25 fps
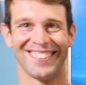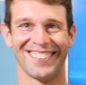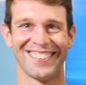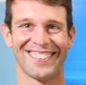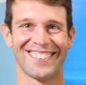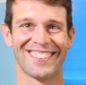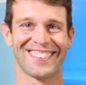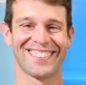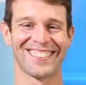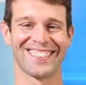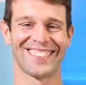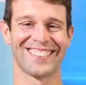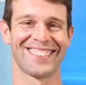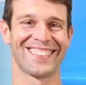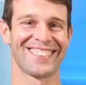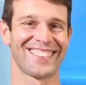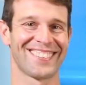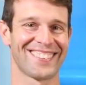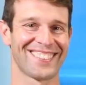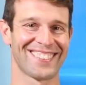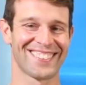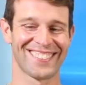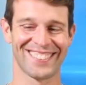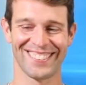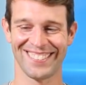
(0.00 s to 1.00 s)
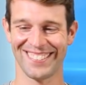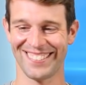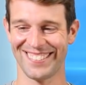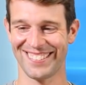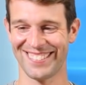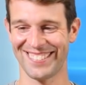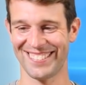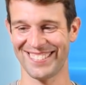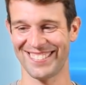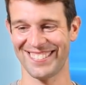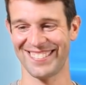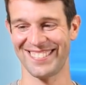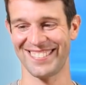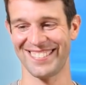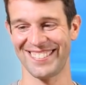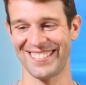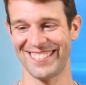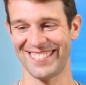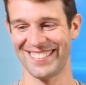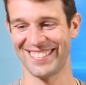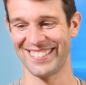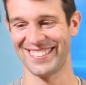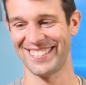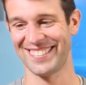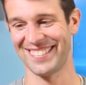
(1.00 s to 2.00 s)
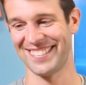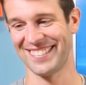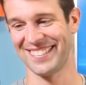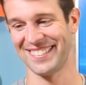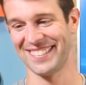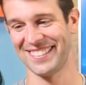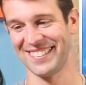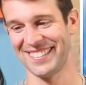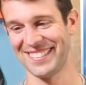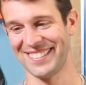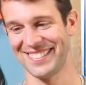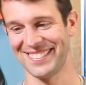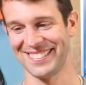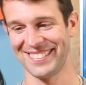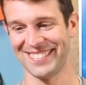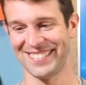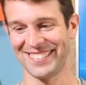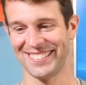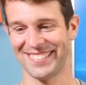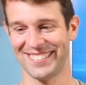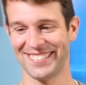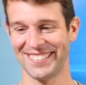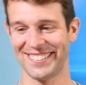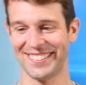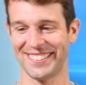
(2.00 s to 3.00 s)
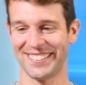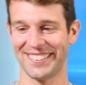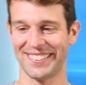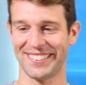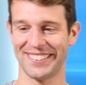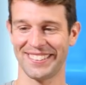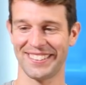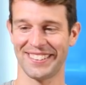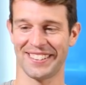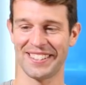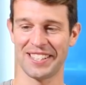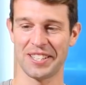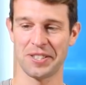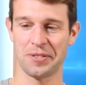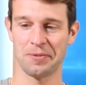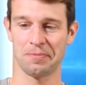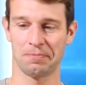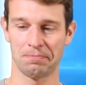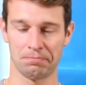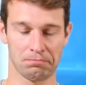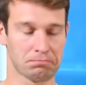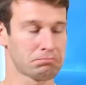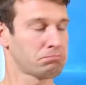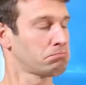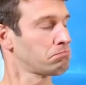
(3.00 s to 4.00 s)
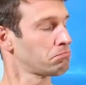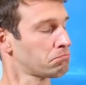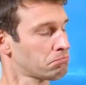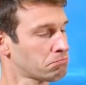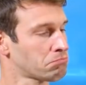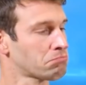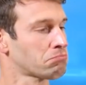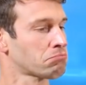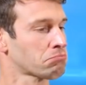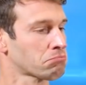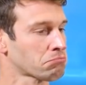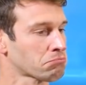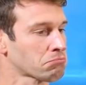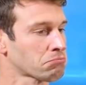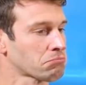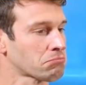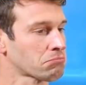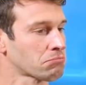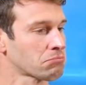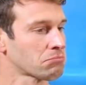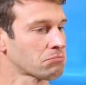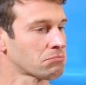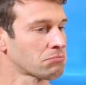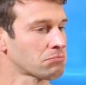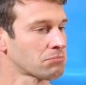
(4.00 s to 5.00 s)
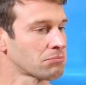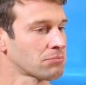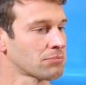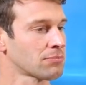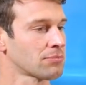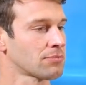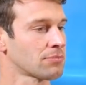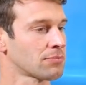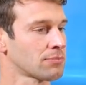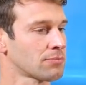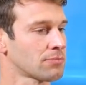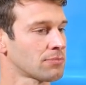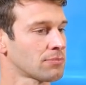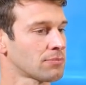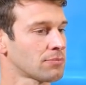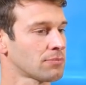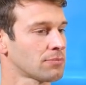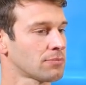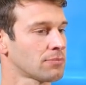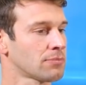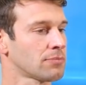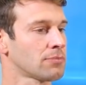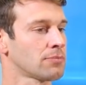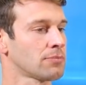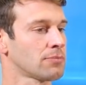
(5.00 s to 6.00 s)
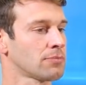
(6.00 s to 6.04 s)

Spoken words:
(not speaking)